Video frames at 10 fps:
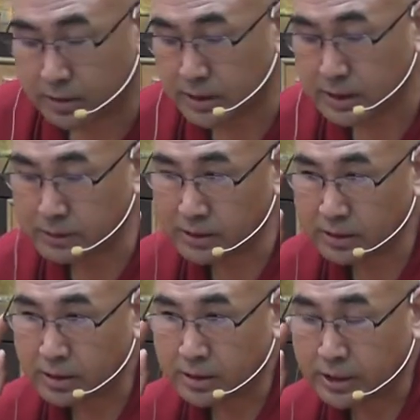That means
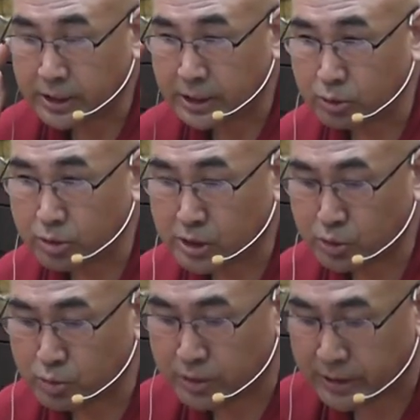in order
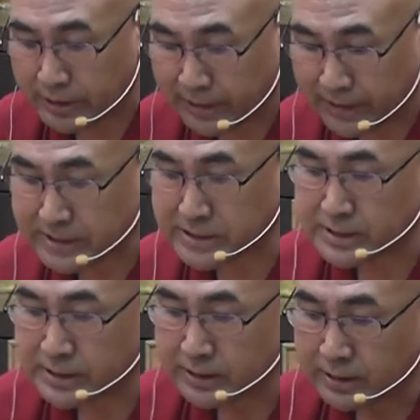to arise